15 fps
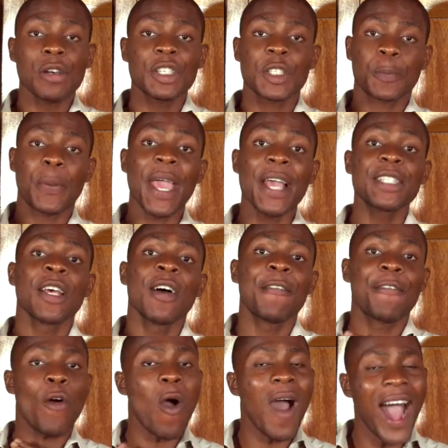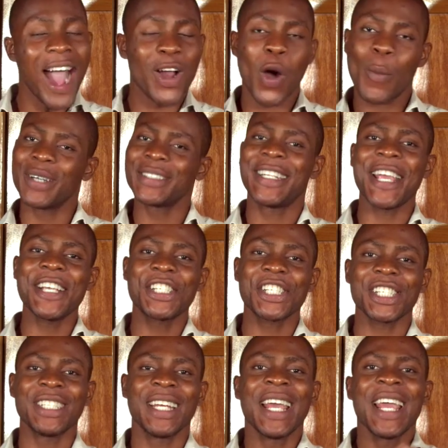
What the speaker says: space for accommodation.